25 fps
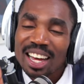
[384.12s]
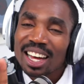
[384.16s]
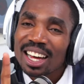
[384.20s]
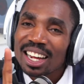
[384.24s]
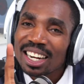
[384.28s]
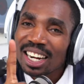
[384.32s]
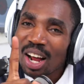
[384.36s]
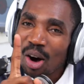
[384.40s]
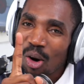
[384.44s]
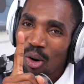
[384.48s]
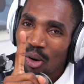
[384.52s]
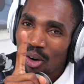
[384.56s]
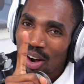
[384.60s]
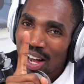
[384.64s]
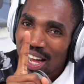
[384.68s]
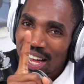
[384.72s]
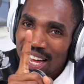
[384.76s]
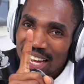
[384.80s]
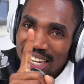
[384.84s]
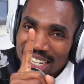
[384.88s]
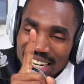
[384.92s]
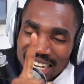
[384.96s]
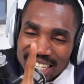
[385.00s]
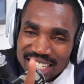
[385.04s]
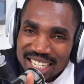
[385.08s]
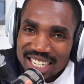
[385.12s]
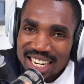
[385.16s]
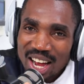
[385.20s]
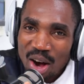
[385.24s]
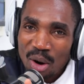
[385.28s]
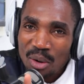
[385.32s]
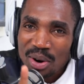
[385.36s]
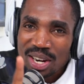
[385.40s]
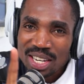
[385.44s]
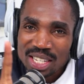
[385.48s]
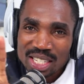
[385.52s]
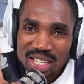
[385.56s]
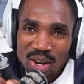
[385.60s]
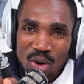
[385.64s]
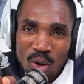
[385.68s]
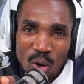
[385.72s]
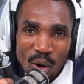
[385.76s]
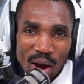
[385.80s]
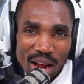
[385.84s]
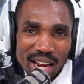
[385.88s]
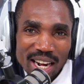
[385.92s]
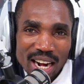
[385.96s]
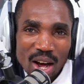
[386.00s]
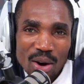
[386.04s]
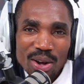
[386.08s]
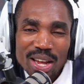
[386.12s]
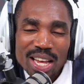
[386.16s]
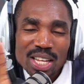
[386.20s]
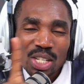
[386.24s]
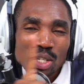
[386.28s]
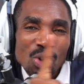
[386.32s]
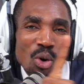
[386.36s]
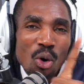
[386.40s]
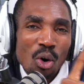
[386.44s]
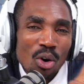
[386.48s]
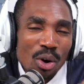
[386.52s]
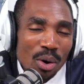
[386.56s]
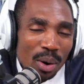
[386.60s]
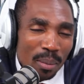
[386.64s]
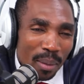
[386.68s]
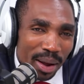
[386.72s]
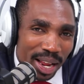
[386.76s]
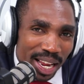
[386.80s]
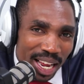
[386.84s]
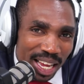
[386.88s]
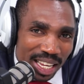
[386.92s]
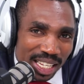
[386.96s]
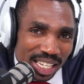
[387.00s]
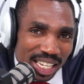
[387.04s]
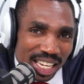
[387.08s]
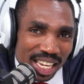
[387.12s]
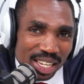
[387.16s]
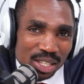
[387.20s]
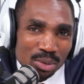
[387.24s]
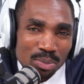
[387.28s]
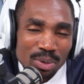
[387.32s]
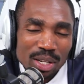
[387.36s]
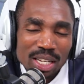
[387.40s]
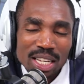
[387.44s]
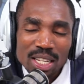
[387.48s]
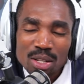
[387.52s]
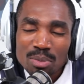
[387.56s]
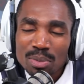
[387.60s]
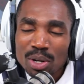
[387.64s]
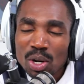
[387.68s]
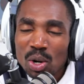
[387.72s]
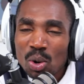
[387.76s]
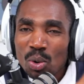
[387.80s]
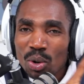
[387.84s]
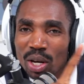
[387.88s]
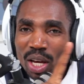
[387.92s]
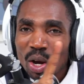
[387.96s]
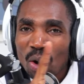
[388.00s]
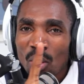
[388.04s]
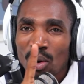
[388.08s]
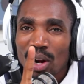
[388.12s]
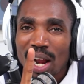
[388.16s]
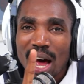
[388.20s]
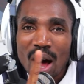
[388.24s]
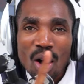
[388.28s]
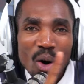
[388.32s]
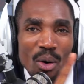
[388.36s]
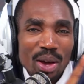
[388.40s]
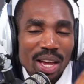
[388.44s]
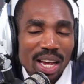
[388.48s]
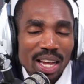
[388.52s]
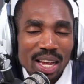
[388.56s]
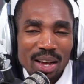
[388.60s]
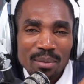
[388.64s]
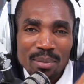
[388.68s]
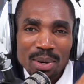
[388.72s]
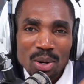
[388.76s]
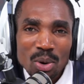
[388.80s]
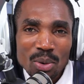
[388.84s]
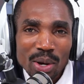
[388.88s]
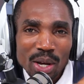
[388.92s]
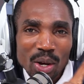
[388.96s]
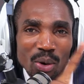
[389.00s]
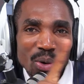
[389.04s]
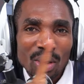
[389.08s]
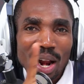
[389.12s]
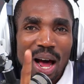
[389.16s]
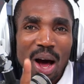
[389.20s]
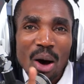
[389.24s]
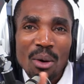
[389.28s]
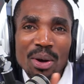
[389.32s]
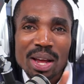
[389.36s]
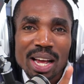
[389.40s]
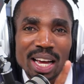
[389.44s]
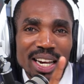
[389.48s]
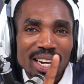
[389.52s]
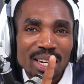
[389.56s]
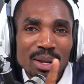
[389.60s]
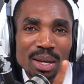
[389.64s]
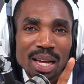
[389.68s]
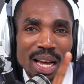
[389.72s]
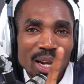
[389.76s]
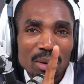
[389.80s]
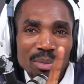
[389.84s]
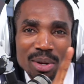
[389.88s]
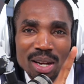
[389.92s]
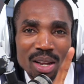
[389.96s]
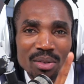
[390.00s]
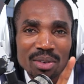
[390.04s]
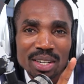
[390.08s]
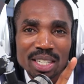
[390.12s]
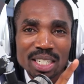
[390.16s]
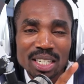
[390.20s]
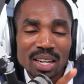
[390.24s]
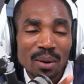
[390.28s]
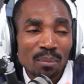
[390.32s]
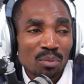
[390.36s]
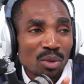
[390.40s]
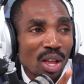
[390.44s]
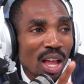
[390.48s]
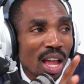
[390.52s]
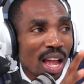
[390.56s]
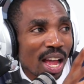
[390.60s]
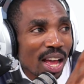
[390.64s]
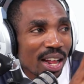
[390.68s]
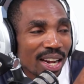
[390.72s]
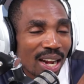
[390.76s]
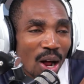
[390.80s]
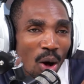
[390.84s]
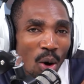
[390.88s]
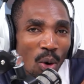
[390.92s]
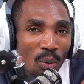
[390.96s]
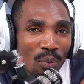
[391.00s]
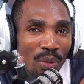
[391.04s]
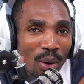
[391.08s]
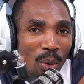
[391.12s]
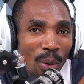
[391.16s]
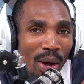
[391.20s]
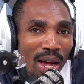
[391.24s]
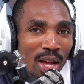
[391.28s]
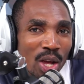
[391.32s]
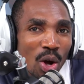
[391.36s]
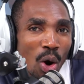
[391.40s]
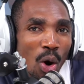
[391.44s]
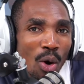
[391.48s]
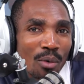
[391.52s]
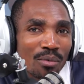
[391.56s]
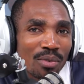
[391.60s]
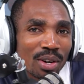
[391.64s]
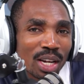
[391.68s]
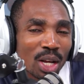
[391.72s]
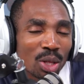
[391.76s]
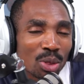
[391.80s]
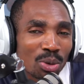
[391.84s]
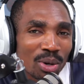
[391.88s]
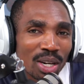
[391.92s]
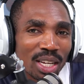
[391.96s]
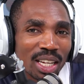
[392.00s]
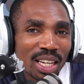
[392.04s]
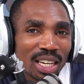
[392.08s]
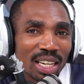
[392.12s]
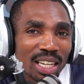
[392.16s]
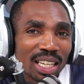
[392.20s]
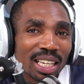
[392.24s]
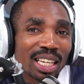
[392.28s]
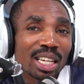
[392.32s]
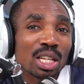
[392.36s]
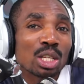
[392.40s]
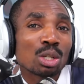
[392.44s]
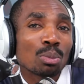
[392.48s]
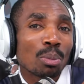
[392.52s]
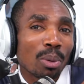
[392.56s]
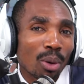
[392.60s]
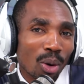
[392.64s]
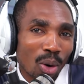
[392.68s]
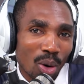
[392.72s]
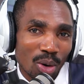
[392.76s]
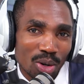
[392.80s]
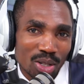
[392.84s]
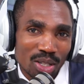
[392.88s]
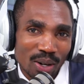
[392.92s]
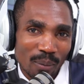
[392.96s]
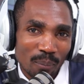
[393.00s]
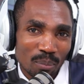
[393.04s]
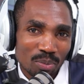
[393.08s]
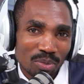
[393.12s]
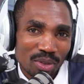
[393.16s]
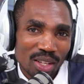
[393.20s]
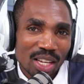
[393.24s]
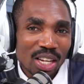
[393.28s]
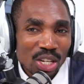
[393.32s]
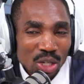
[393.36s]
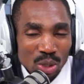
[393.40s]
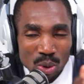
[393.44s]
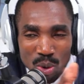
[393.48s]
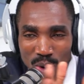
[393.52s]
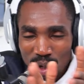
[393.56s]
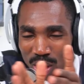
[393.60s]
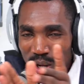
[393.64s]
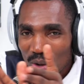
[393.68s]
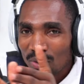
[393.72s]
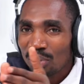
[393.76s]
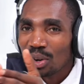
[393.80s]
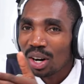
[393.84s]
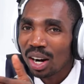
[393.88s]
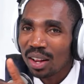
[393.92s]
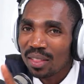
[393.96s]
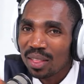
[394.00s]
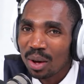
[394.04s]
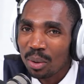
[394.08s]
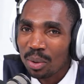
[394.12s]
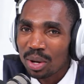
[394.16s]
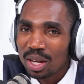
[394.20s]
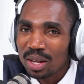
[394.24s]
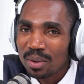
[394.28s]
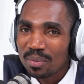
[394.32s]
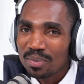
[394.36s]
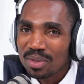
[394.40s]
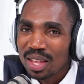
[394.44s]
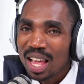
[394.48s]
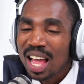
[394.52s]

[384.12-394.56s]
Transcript: Now, right now is now he has gone. He has been looking on how he can be elevated. Now the way of Kithuri Kindiki is blocked. He's looking for another way.